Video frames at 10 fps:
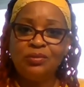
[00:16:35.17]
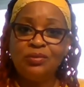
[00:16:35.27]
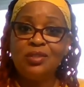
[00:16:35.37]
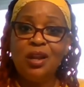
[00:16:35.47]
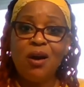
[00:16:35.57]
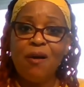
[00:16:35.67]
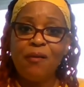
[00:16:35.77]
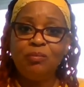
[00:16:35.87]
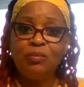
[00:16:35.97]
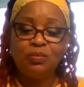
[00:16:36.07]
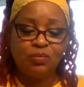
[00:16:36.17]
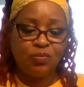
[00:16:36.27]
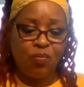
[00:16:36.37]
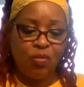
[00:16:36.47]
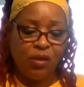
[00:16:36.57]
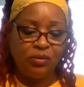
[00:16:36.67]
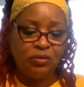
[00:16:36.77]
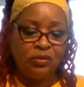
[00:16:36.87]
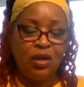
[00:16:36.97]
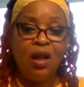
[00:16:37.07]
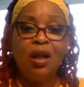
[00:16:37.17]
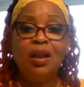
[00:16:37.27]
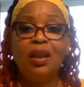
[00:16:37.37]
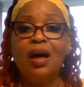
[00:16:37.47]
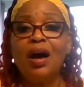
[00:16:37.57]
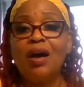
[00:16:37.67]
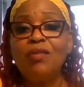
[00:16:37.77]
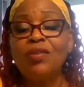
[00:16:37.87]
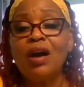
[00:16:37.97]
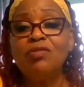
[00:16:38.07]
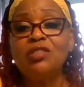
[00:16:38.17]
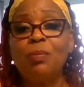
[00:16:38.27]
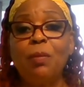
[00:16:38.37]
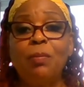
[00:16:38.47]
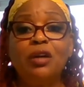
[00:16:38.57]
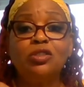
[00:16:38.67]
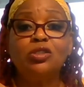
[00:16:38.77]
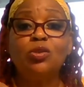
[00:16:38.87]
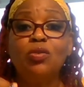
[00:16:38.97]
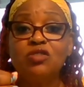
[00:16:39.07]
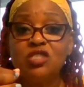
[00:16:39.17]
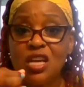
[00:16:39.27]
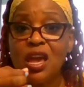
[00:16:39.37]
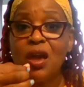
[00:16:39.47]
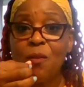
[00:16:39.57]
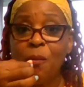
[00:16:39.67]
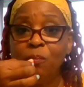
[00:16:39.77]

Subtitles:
Love. Love covers up a multitude of sin.